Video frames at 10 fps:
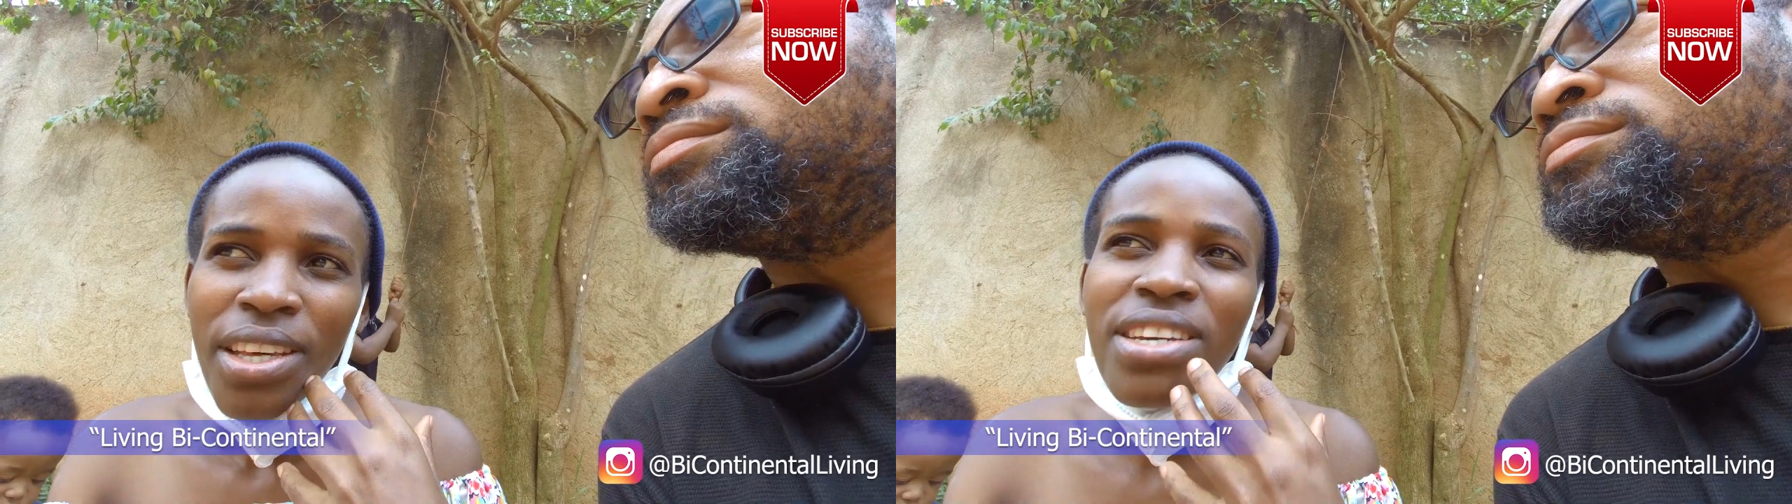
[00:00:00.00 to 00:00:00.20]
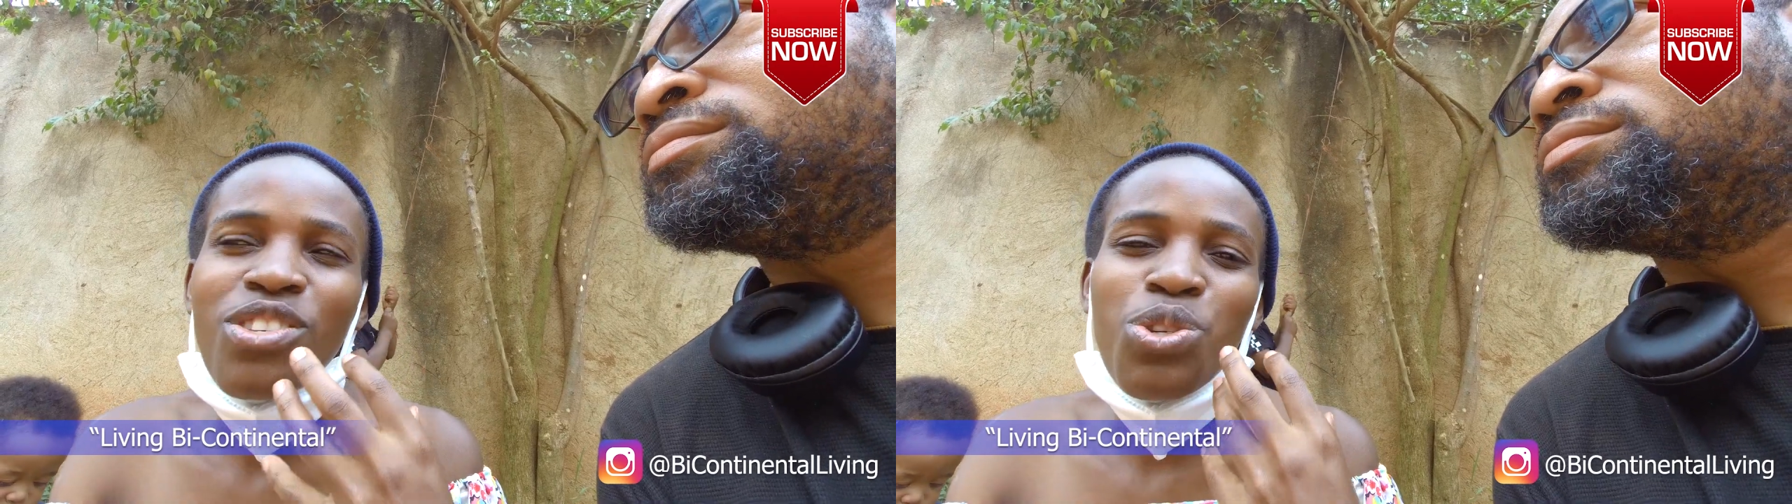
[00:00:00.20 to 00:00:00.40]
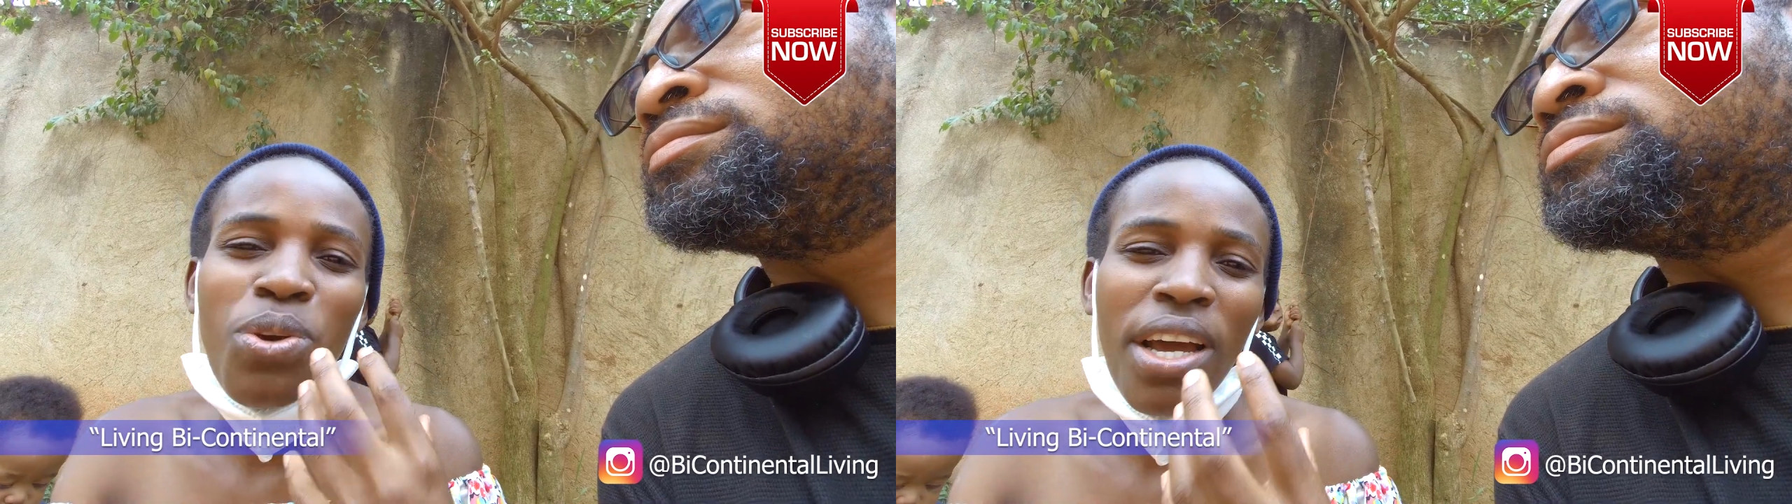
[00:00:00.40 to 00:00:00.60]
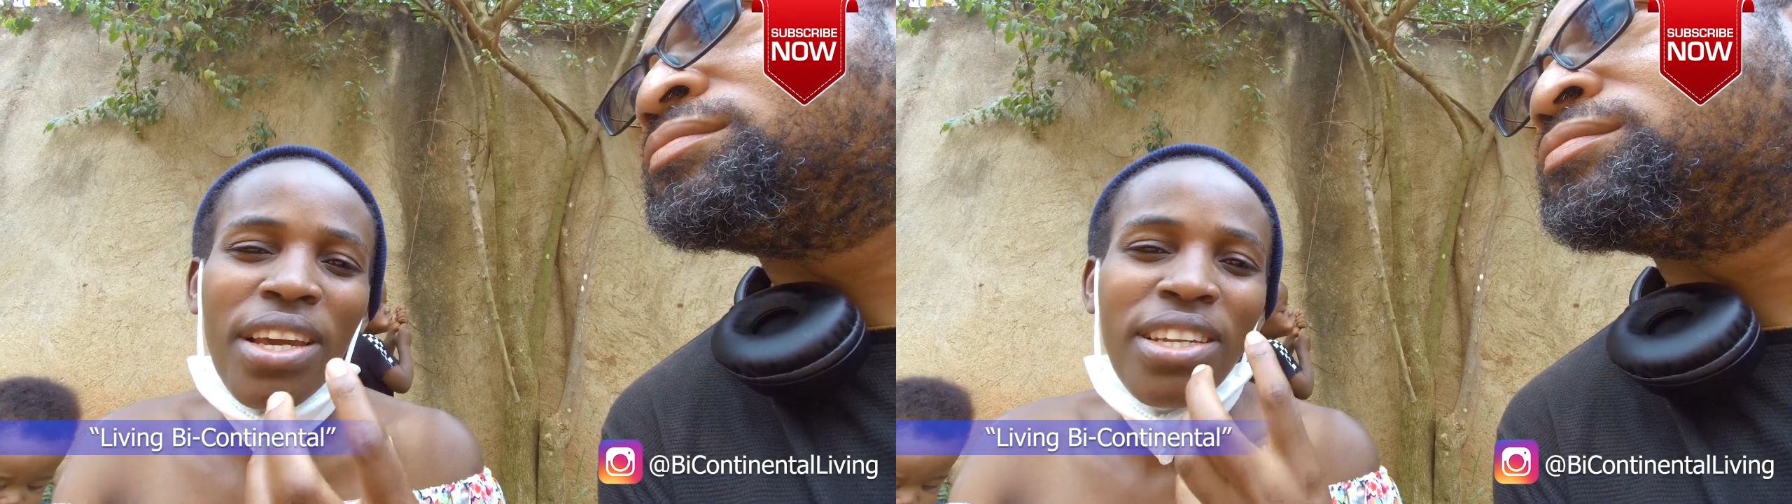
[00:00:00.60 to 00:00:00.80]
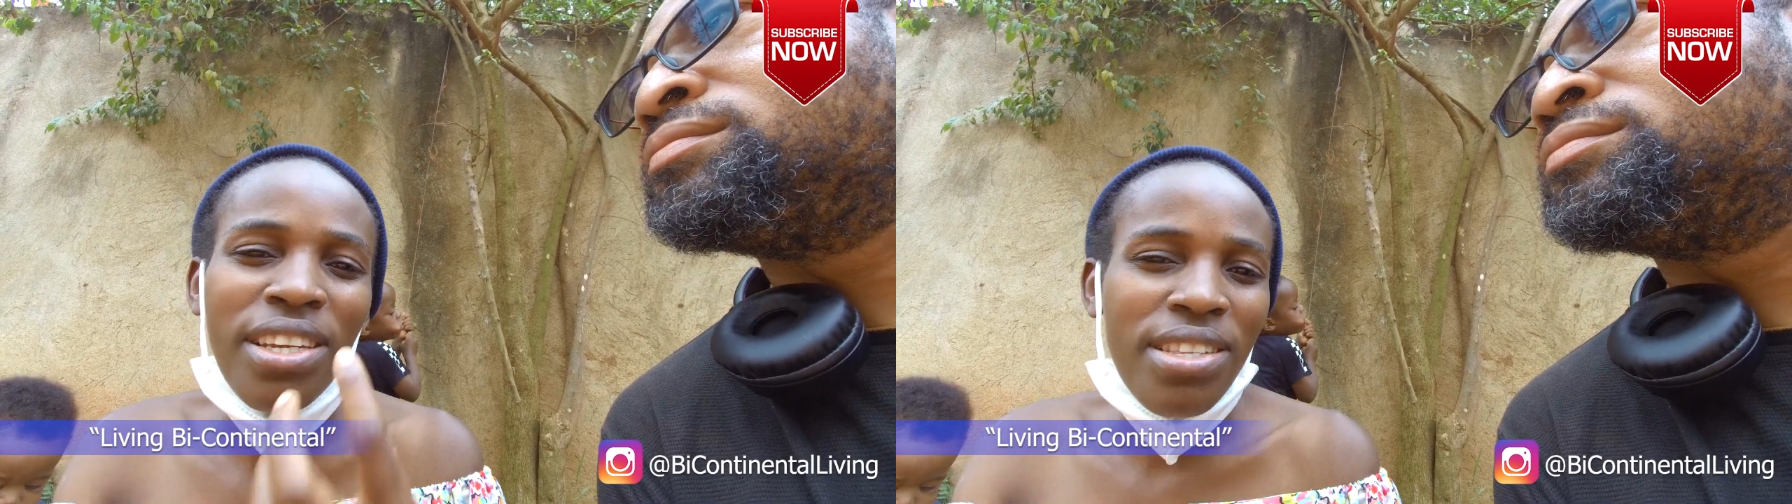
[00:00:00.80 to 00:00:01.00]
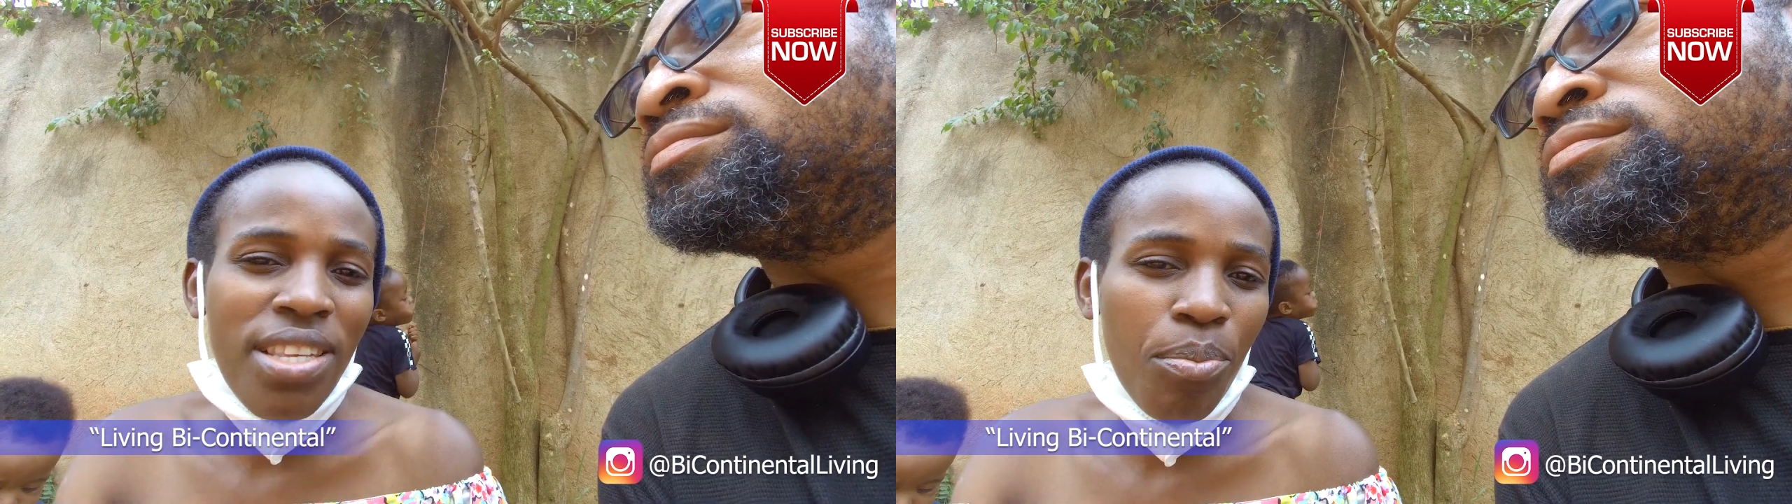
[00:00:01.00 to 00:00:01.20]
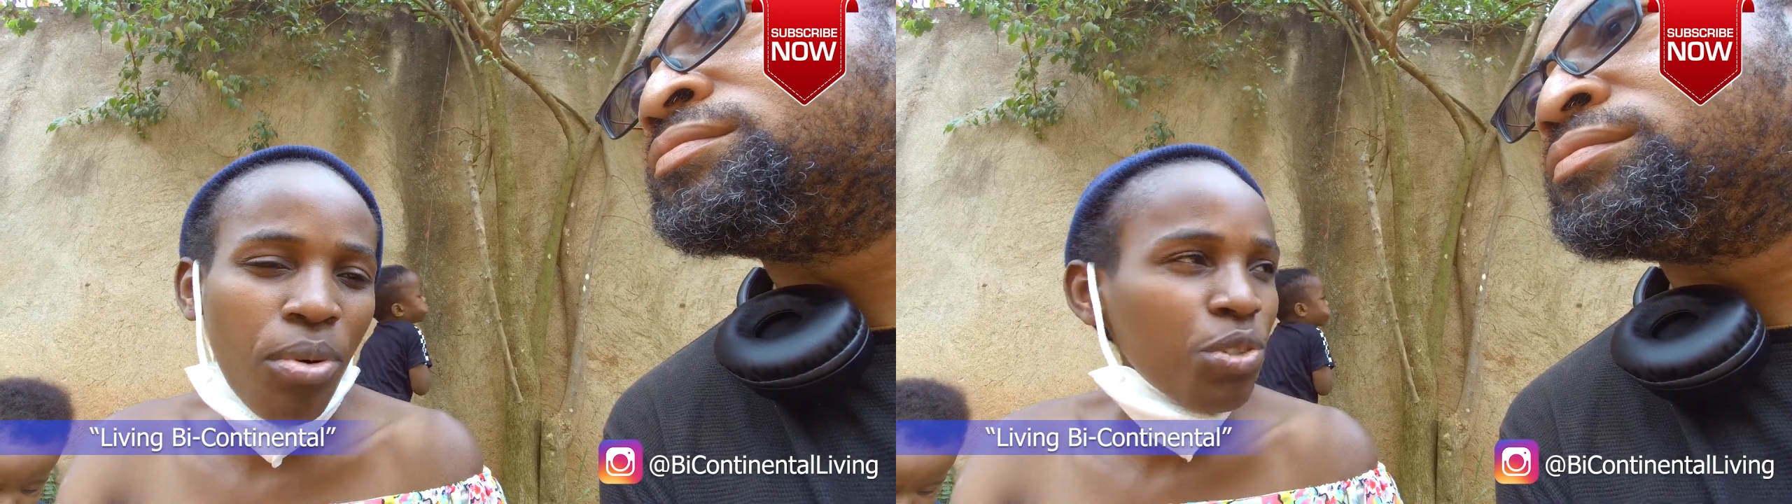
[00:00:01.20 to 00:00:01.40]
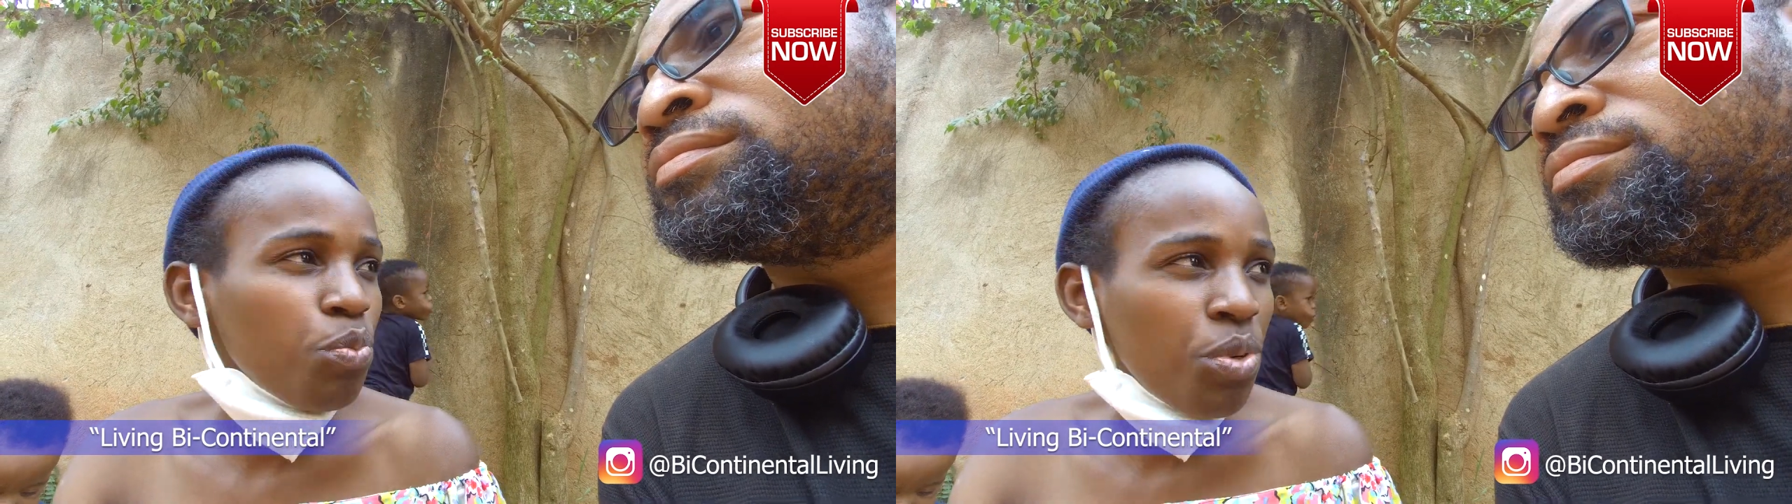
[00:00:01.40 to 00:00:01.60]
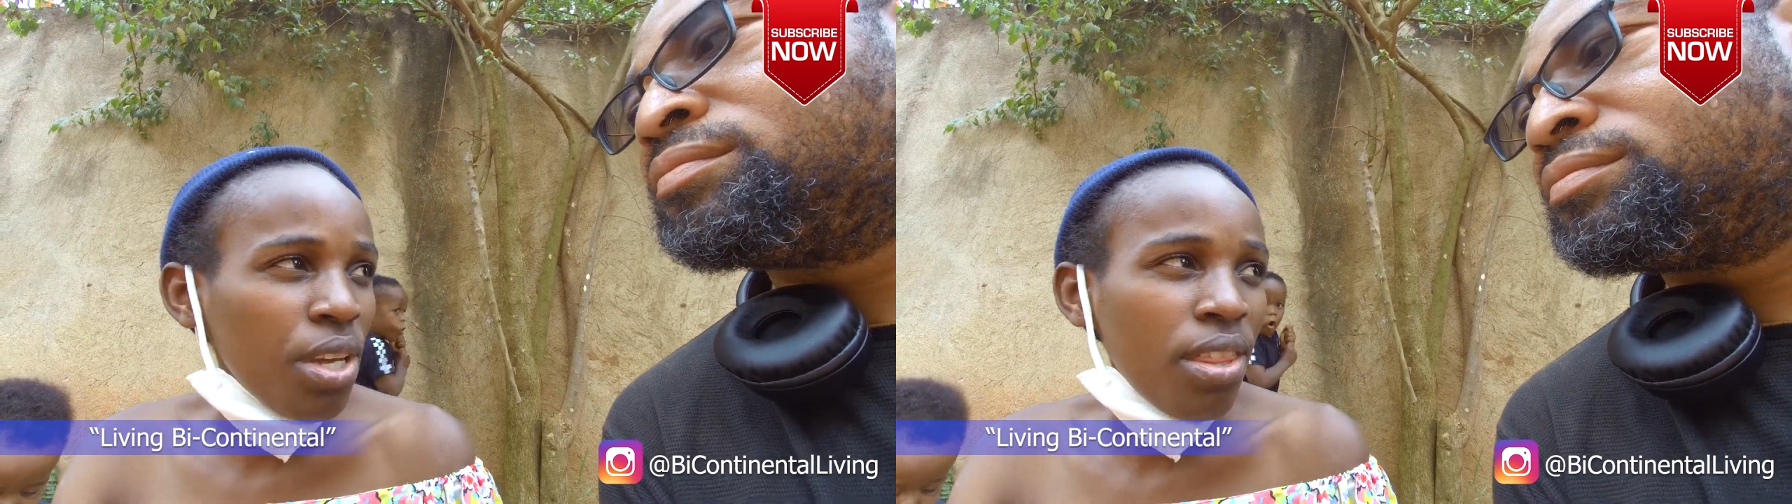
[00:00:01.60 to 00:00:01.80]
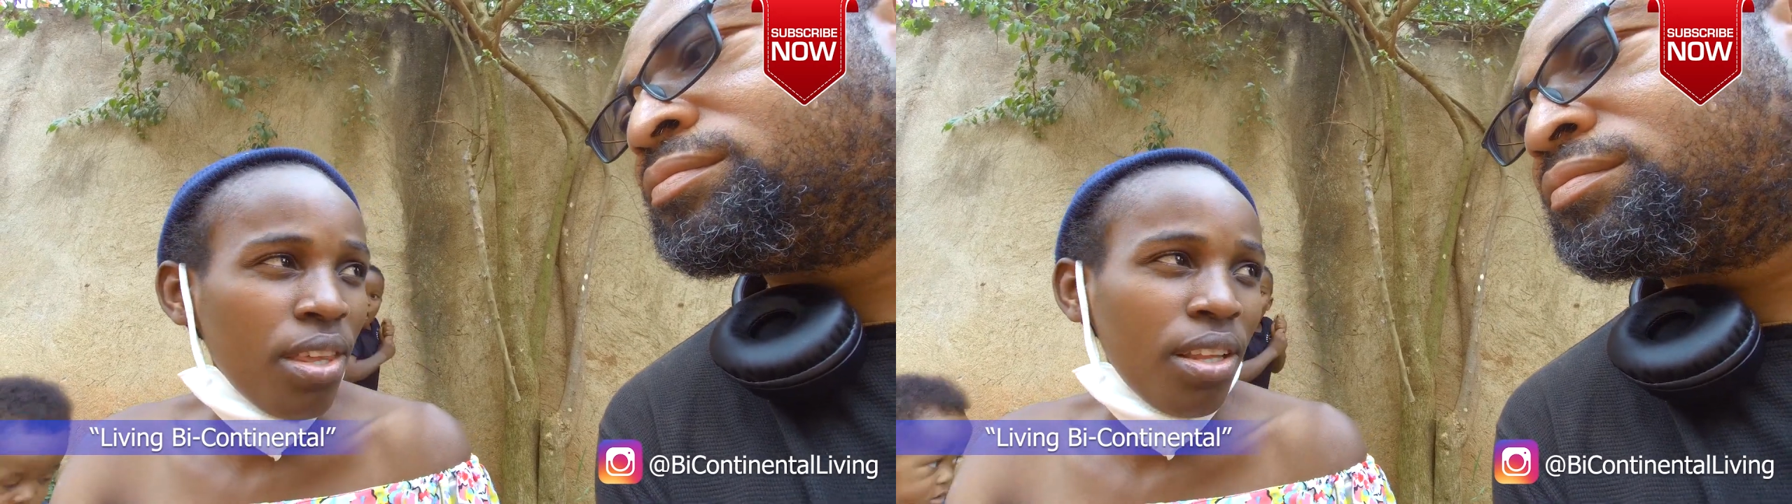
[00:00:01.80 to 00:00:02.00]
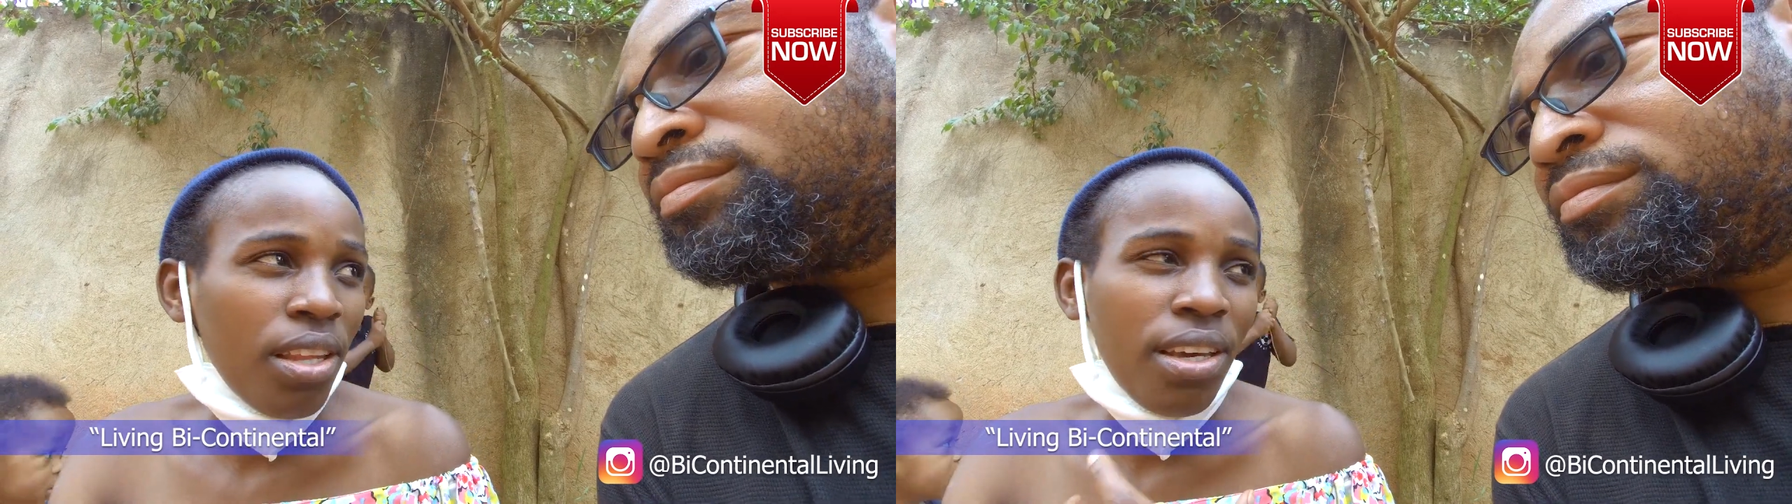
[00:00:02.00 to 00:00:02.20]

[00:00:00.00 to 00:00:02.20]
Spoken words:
It's like he needs support breathing.